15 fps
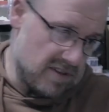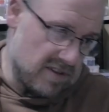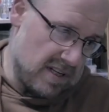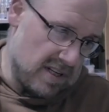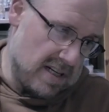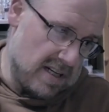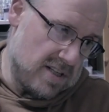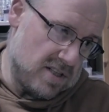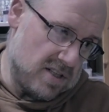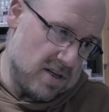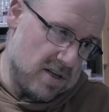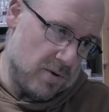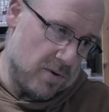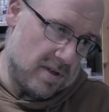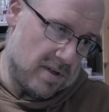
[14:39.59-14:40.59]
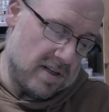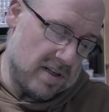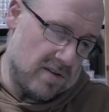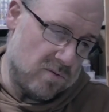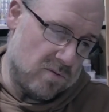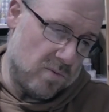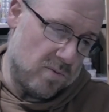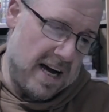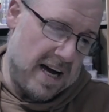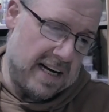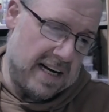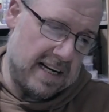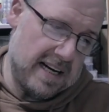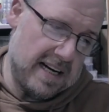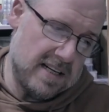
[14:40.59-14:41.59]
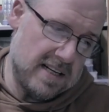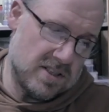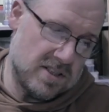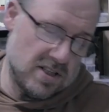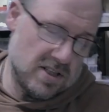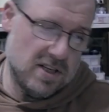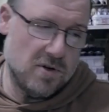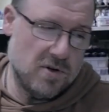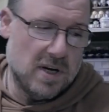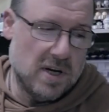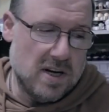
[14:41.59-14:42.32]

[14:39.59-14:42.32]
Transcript: uh, Tulu a, a whack and Tulu